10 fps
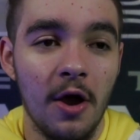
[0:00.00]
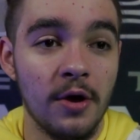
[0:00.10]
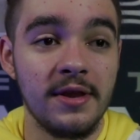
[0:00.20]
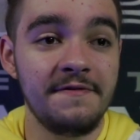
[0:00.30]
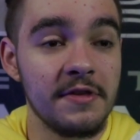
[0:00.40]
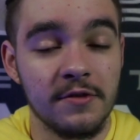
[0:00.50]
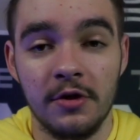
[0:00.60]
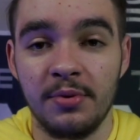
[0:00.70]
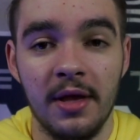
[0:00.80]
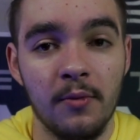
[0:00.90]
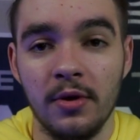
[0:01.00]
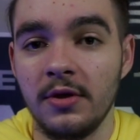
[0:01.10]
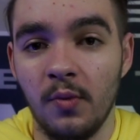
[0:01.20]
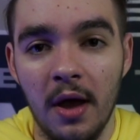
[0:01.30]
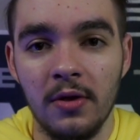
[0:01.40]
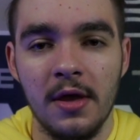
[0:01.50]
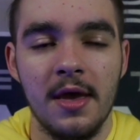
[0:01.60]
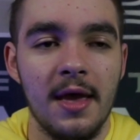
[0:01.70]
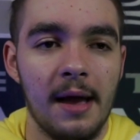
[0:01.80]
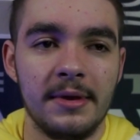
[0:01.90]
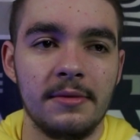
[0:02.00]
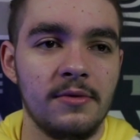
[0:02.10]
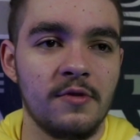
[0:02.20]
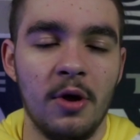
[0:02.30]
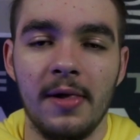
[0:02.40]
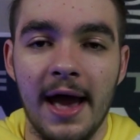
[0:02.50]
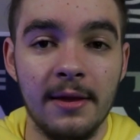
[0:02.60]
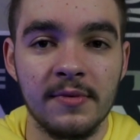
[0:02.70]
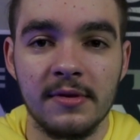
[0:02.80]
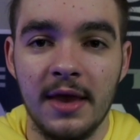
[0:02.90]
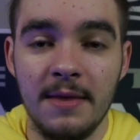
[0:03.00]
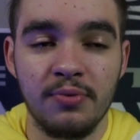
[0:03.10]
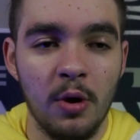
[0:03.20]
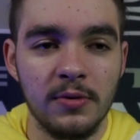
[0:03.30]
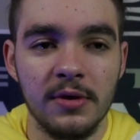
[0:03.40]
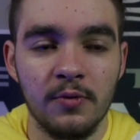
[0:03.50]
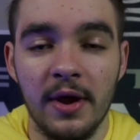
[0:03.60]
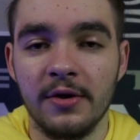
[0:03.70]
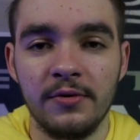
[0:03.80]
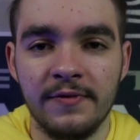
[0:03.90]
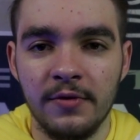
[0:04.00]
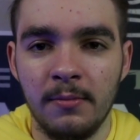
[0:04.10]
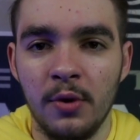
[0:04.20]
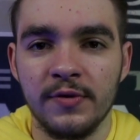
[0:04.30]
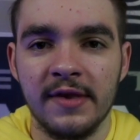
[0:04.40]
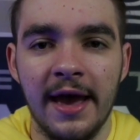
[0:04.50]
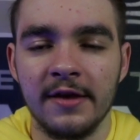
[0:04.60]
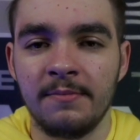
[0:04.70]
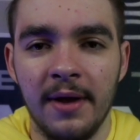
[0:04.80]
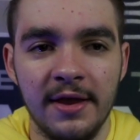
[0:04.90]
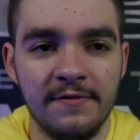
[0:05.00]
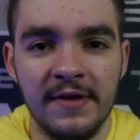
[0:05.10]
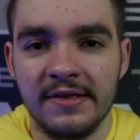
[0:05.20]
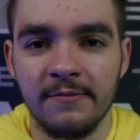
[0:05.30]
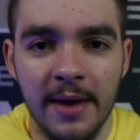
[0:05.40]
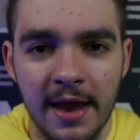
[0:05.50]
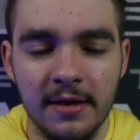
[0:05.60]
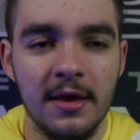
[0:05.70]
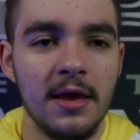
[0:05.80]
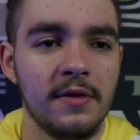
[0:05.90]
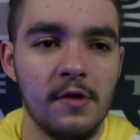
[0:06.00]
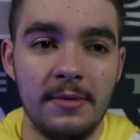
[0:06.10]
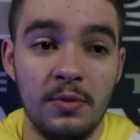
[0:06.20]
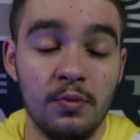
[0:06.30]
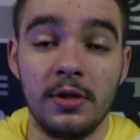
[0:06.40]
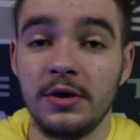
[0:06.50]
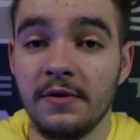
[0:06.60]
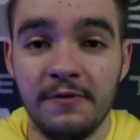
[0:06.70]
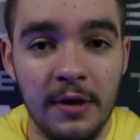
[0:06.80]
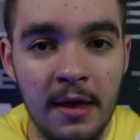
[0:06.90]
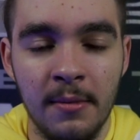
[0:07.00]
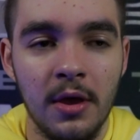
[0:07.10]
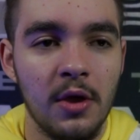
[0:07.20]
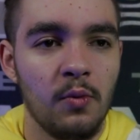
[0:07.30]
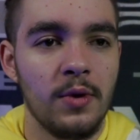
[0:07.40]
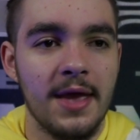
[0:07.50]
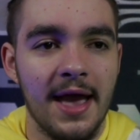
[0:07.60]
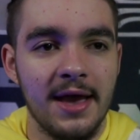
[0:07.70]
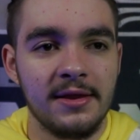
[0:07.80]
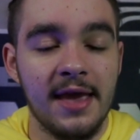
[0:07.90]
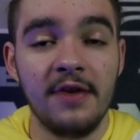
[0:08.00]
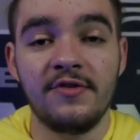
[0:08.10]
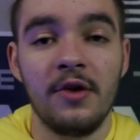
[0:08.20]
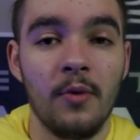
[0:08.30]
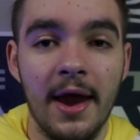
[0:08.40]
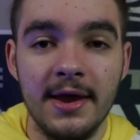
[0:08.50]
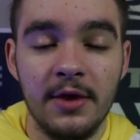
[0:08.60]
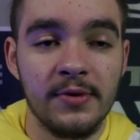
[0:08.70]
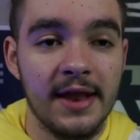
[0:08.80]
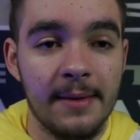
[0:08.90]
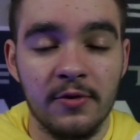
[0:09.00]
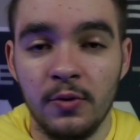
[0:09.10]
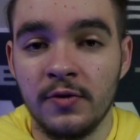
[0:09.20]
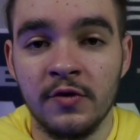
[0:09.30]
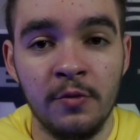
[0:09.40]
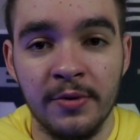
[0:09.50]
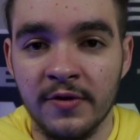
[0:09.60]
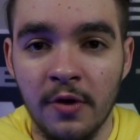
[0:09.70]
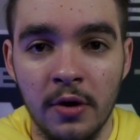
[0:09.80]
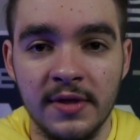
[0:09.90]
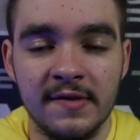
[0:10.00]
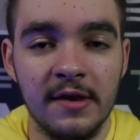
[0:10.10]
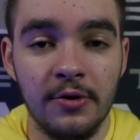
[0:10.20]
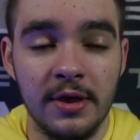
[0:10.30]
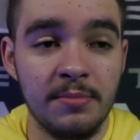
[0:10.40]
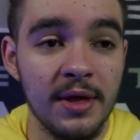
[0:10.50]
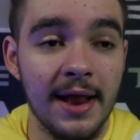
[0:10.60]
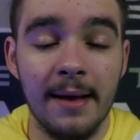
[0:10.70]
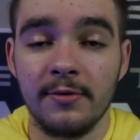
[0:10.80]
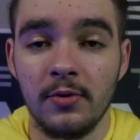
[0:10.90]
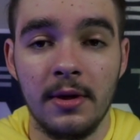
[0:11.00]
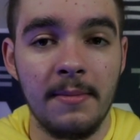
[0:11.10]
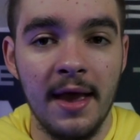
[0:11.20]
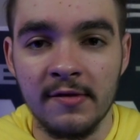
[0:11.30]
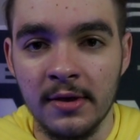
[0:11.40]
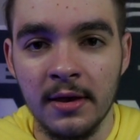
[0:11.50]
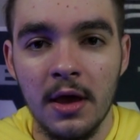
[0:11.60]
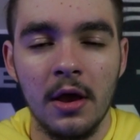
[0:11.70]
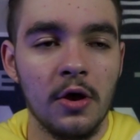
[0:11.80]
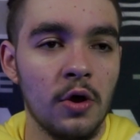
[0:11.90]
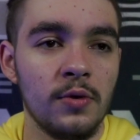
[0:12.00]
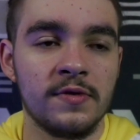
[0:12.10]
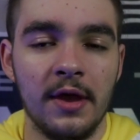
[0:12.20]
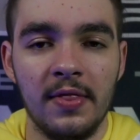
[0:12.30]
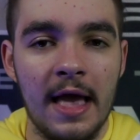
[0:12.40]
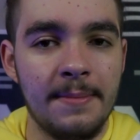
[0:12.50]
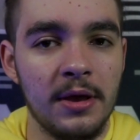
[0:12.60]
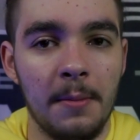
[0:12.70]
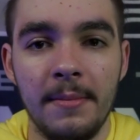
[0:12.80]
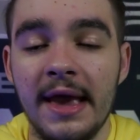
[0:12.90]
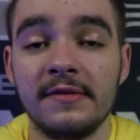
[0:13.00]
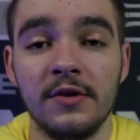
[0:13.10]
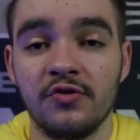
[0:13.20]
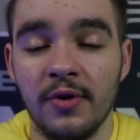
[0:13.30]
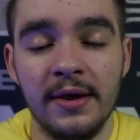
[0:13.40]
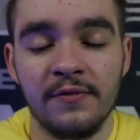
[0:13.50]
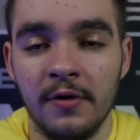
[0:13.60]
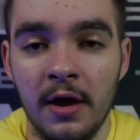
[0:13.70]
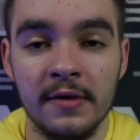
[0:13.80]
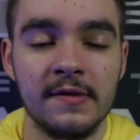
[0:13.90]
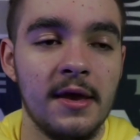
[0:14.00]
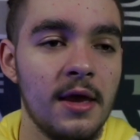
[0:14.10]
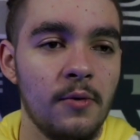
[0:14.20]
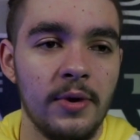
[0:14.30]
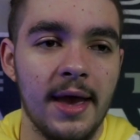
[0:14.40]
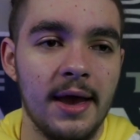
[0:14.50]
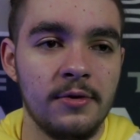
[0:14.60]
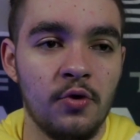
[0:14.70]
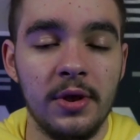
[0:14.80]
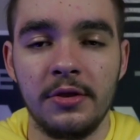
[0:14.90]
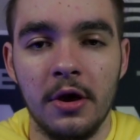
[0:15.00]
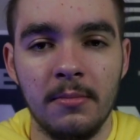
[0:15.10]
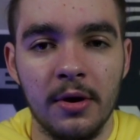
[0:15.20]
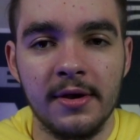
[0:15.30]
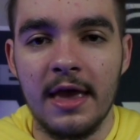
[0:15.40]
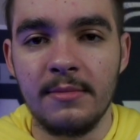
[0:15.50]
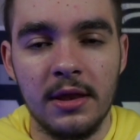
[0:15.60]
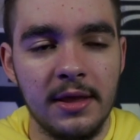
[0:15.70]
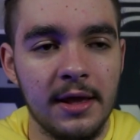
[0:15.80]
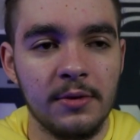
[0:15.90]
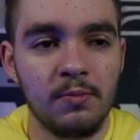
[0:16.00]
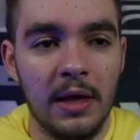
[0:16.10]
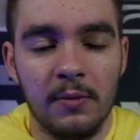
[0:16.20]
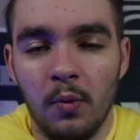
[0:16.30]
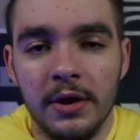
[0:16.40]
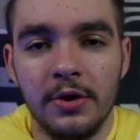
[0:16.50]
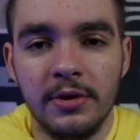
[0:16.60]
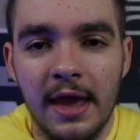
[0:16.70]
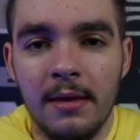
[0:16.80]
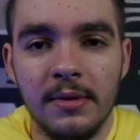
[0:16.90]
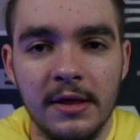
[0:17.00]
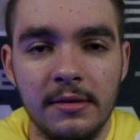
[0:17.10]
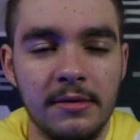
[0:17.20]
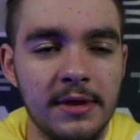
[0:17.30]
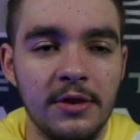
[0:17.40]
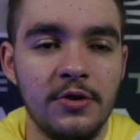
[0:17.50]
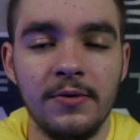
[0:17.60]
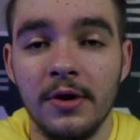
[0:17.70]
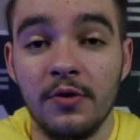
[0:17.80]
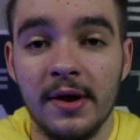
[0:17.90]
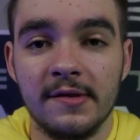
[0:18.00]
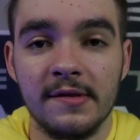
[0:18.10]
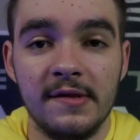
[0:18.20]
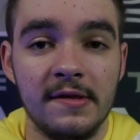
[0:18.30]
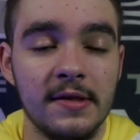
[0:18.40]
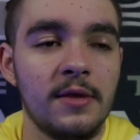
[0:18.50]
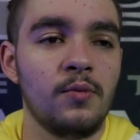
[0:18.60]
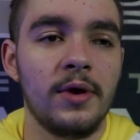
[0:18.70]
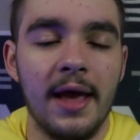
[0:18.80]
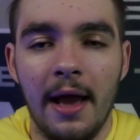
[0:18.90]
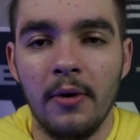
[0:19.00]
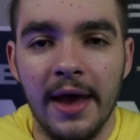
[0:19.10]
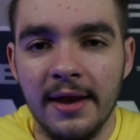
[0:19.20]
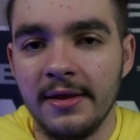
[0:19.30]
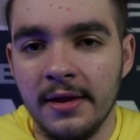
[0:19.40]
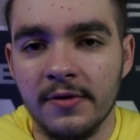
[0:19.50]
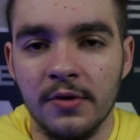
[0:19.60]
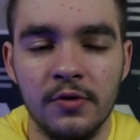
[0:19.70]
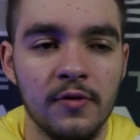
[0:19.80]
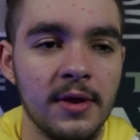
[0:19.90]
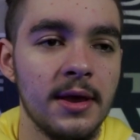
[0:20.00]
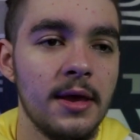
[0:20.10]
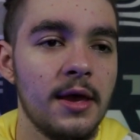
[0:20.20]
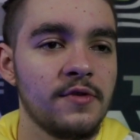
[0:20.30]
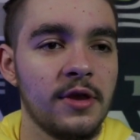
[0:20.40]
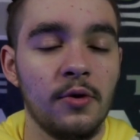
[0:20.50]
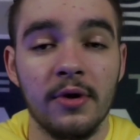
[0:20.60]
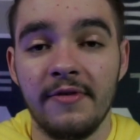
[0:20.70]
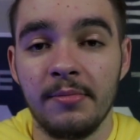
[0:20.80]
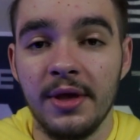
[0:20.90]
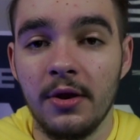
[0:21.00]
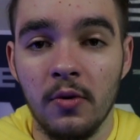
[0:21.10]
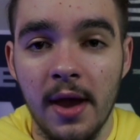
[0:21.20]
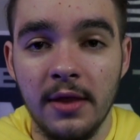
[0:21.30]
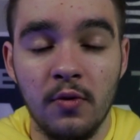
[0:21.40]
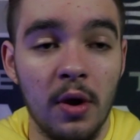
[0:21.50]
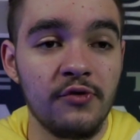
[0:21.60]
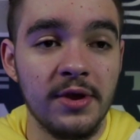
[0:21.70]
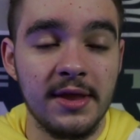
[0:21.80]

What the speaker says: Our defense started playing really well. I mean, Jamal Adams, he broke the record for the most sacks by a defensive back. So, I mean, really good for him. We had KJ Wright. He was an absolute superstar this year. He played absolutely amazing. Carlos Dunlap, an amazing trade for us. We had Quentin Dunbar came in. He had one good game and then didn't do good the rest of the season, then went out, had to get surgery. Shaquille Griffin played all right. Quandre